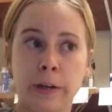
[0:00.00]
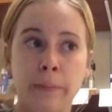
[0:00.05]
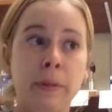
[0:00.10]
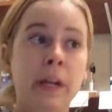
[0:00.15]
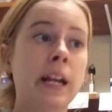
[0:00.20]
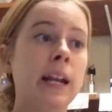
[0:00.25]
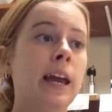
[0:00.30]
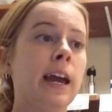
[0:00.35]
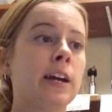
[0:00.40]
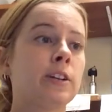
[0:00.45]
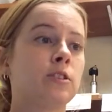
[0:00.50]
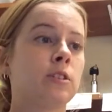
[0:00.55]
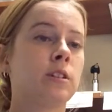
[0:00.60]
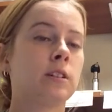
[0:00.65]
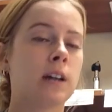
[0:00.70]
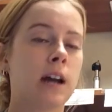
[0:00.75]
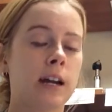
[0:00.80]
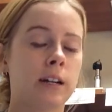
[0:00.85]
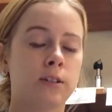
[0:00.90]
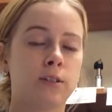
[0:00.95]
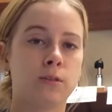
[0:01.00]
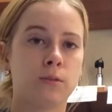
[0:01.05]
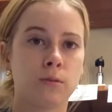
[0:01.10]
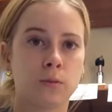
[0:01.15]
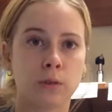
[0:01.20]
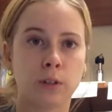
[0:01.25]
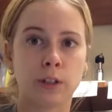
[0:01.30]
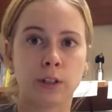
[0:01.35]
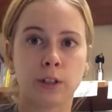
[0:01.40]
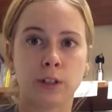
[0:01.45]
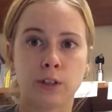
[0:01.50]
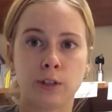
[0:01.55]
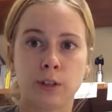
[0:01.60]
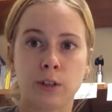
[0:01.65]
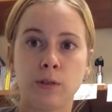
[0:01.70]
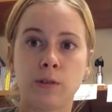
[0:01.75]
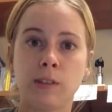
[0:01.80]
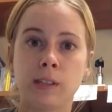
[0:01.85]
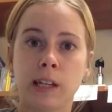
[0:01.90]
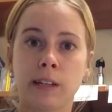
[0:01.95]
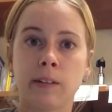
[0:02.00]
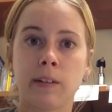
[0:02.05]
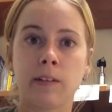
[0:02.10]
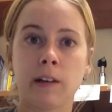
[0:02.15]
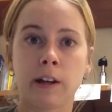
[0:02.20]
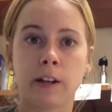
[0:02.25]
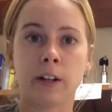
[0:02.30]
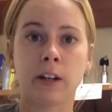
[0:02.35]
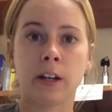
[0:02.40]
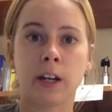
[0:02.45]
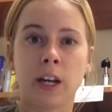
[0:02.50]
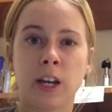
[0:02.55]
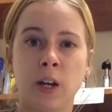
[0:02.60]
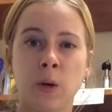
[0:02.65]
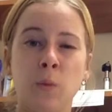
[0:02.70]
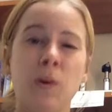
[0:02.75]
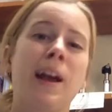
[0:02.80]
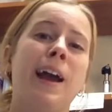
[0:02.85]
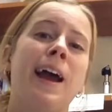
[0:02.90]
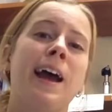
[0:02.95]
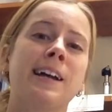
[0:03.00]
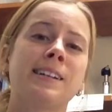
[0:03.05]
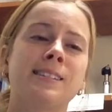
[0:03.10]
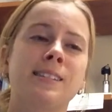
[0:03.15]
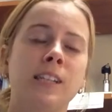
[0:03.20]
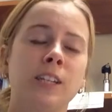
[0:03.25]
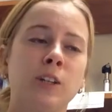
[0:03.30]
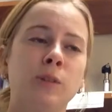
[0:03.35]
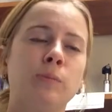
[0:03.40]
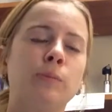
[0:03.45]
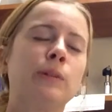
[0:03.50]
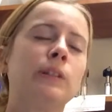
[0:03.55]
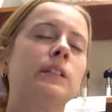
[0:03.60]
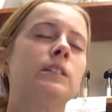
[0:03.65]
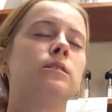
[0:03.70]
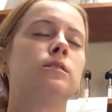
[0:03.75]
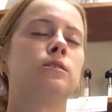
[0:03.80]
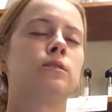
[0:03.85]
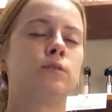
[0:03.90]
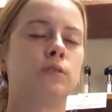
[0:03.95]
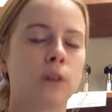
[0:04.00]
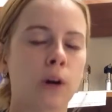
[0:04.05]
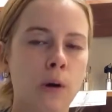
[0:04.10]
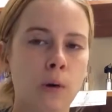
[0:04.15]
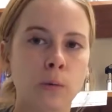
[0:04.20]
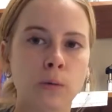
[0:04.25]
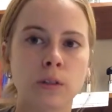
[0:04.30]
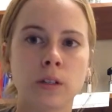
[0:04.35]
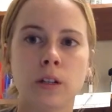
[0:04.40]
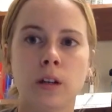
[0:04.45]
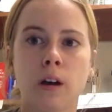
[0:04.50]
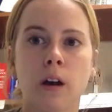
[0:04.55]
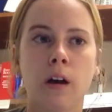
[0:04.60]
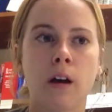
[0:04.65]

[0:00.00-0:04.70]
a pediatric doctor's order to saline lock our kid, we ask that you please don't.